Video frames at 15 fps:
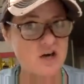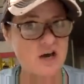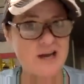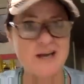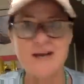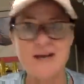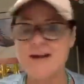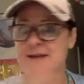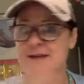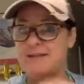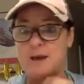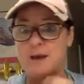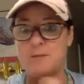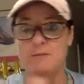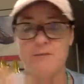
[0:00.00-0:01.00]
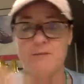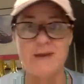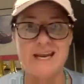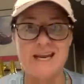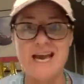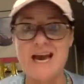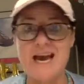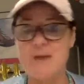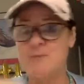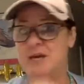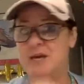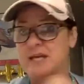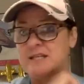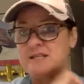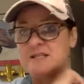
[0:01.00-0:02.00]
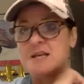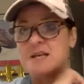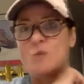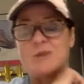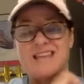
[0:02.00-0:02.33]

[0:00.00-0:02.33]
on, like money happens,